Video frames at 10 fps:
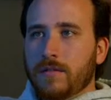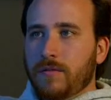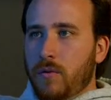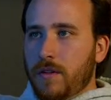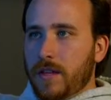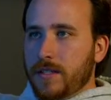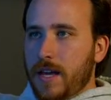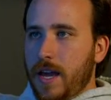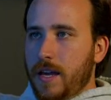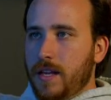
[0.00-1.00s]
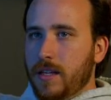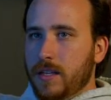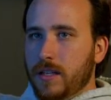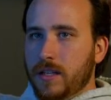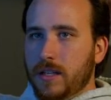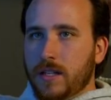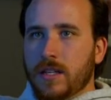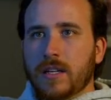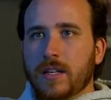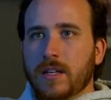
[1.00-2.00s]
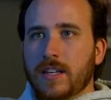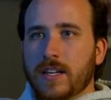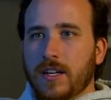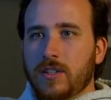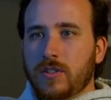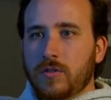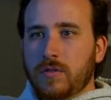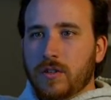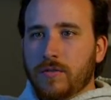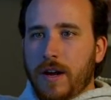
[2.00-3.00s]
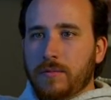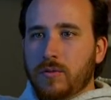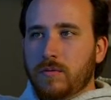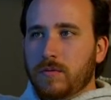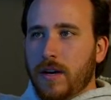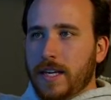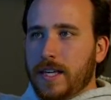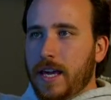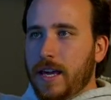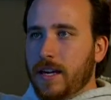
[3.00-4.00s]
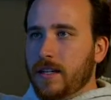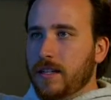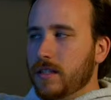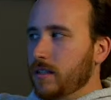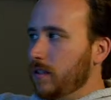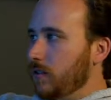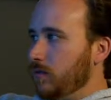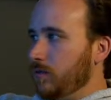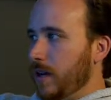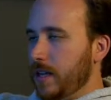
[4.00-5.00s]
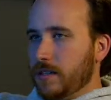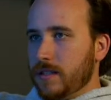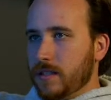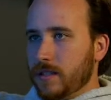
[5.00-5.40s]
For this head, can I just use the grab tool? I can. Great.